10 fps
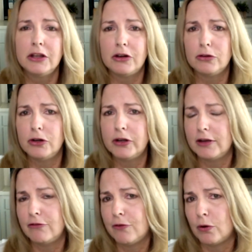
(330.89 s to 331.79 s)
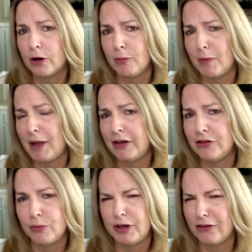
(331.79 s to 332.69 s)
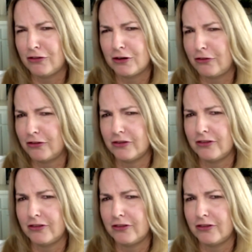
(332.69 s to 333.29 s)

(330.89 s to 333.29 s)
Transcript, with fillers: you know, looking for momentum when it starts